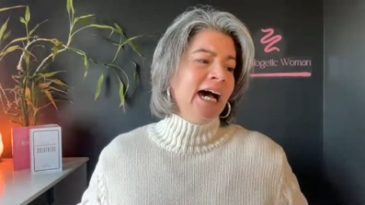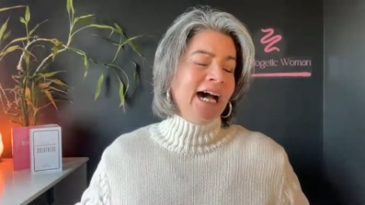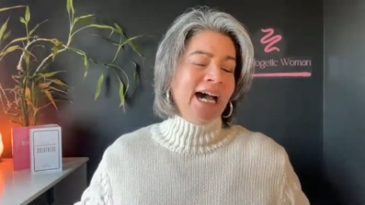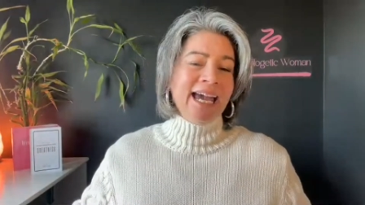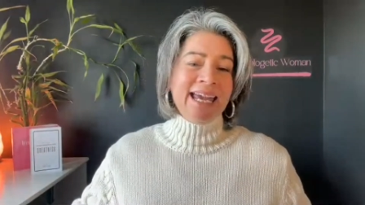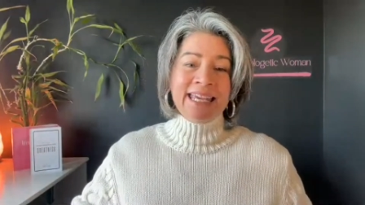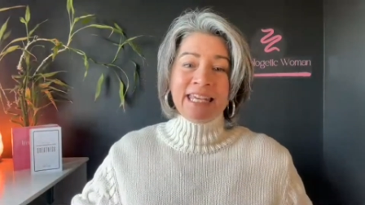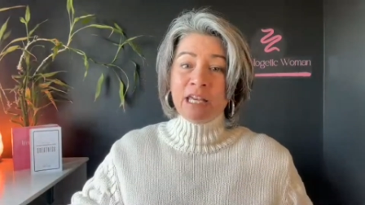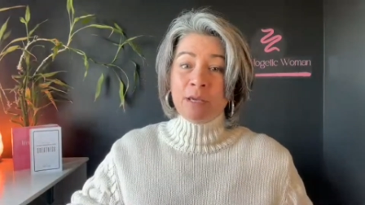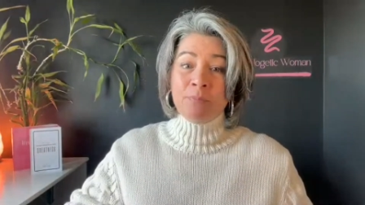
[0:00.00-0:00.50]

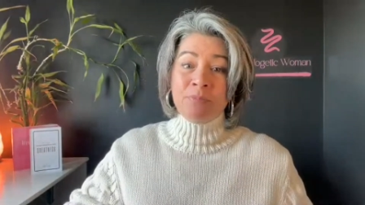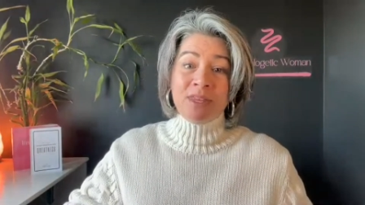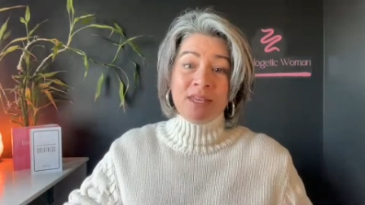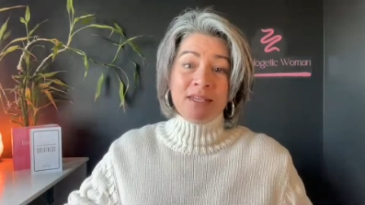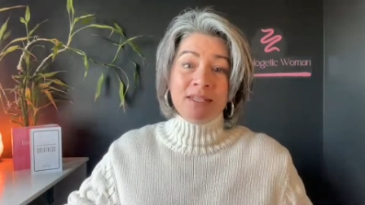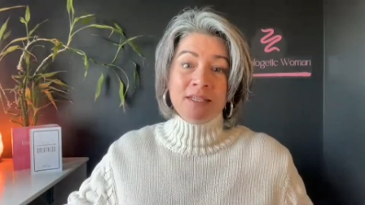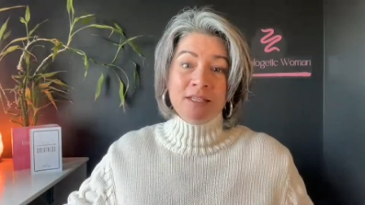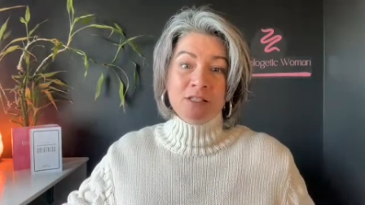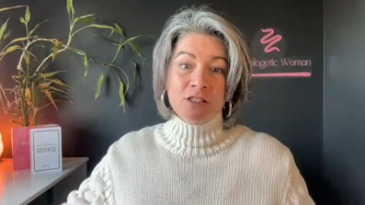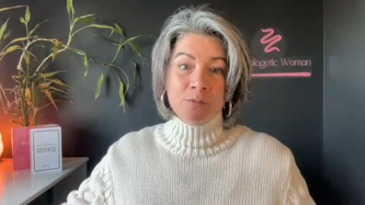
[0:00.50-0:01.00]
I keep
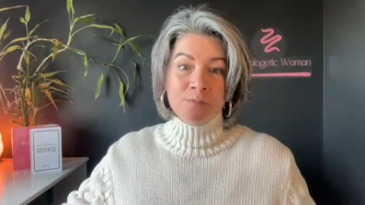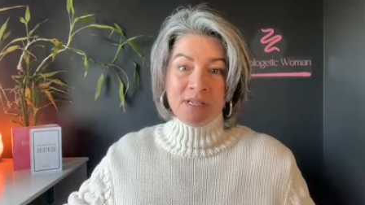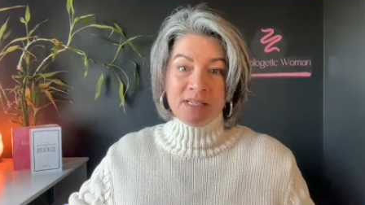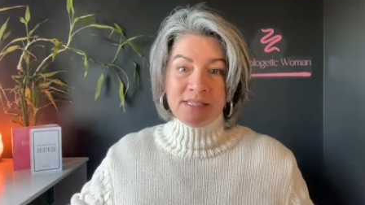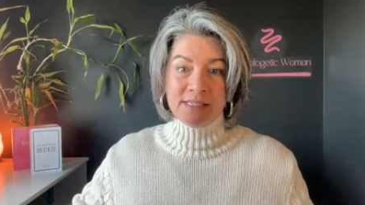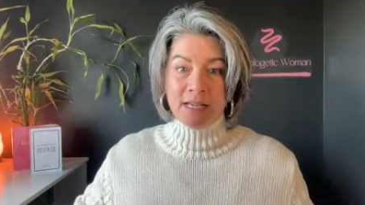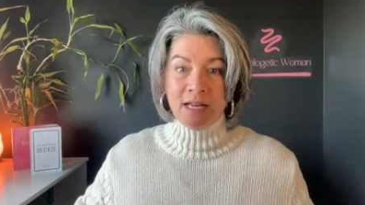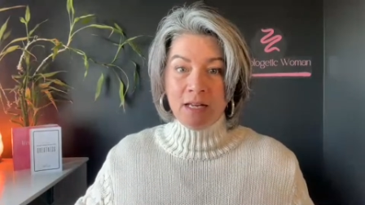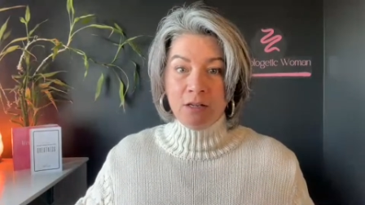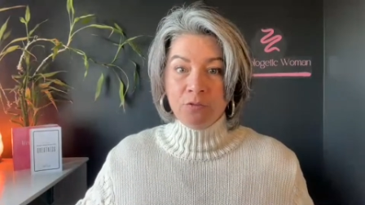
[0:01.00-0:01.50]
thinking to
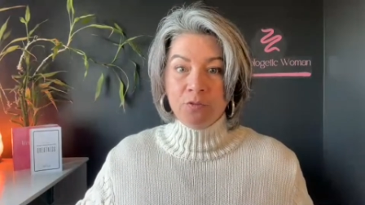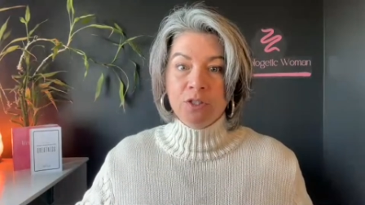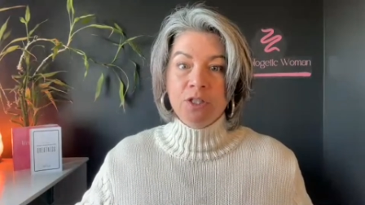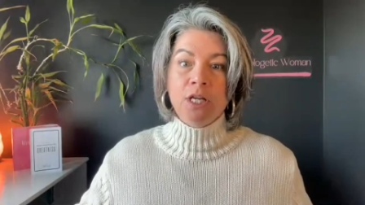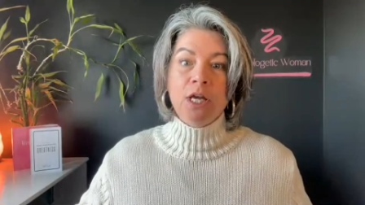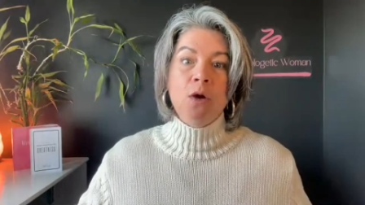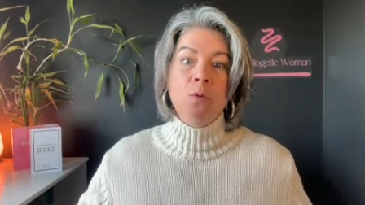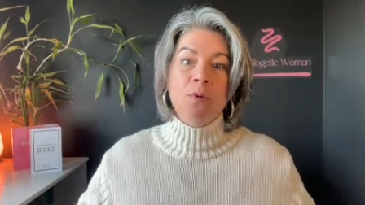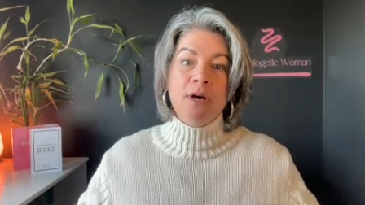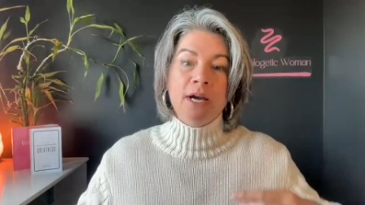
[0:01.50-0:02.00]
myself,
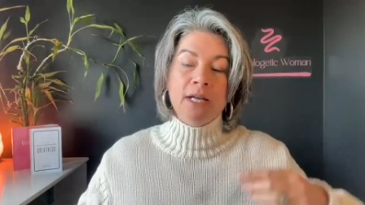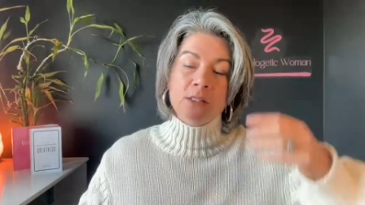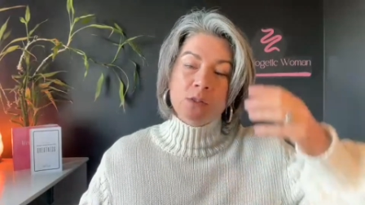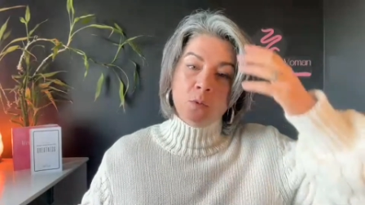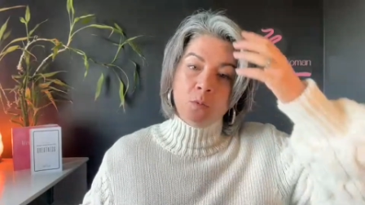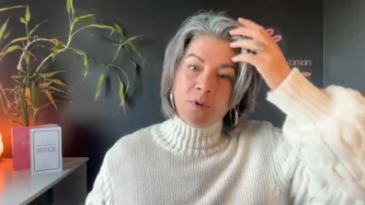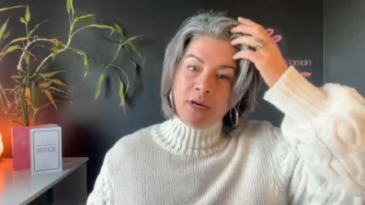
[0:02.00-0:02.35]
you know what?